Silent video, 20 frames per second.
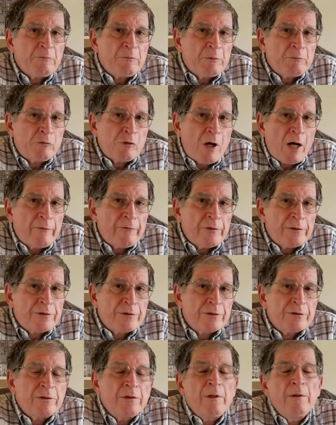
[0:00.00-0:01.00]

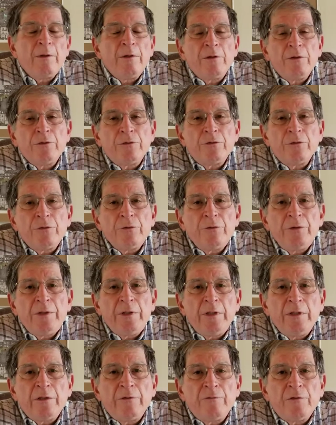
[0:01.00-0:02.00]
profits to the
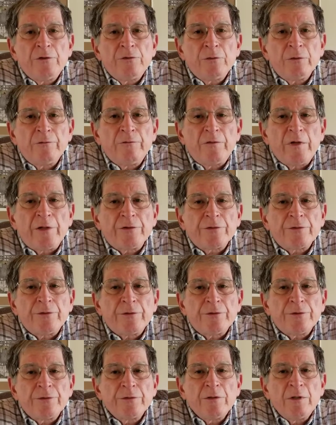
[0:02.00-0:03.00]
individual
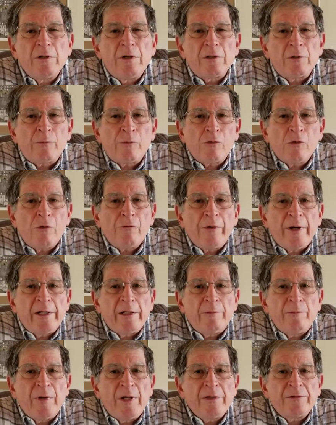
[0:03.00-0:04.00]
investors on a
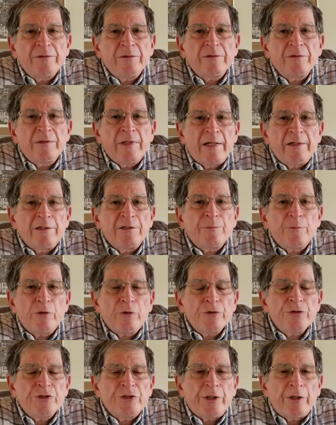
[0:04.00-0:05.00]
prorated basis, that is per
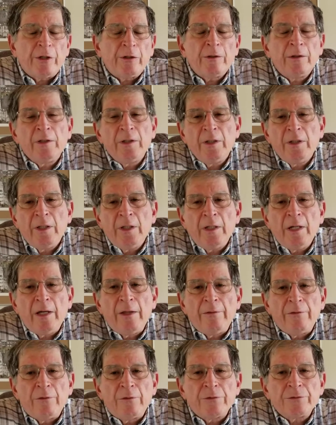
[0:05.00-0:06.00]
share,
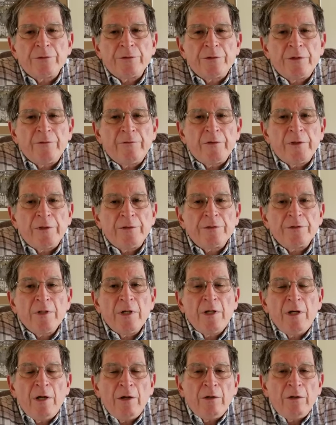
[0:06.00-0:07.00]
and those are dividends.
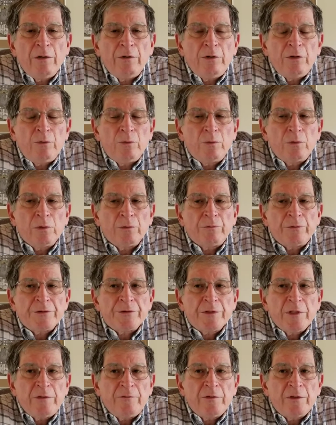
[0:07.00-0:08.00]
You will
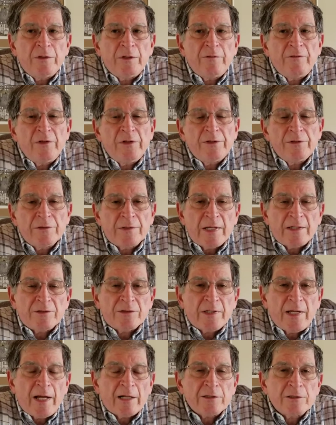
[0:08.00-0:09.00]
receive the dividends, that's
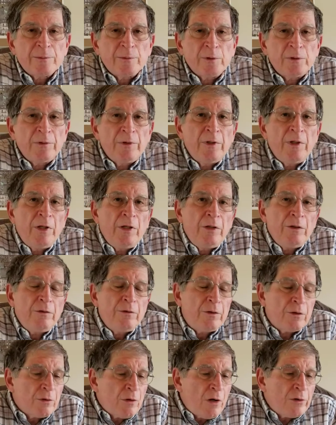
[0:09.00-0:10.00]
taxable. You
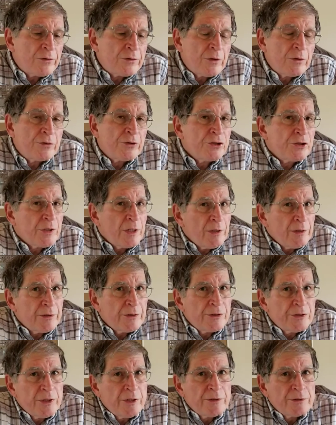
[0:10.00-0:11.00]
could also sell the
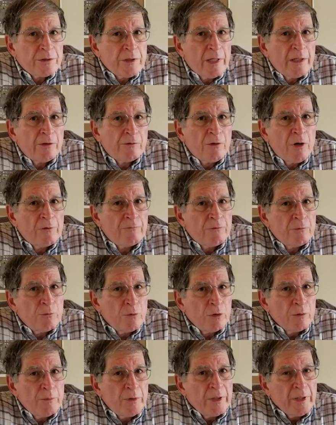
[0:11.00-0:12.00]
shares later on for
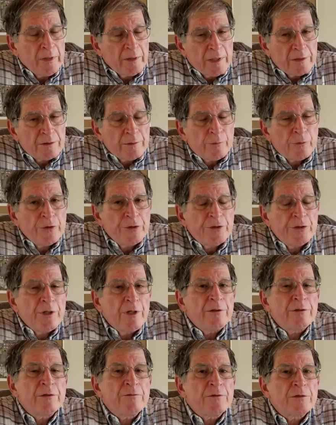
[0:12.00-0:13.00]
more money, that's
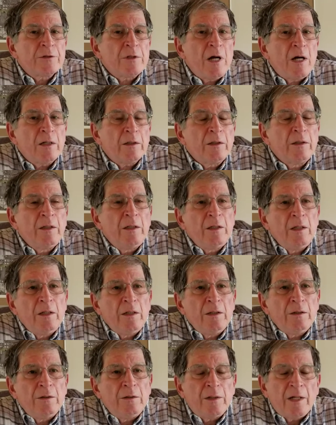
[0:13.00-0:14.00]
appreciation of stock.
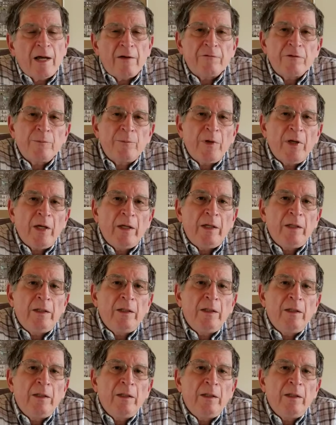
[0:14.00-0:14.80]
You'd have to pay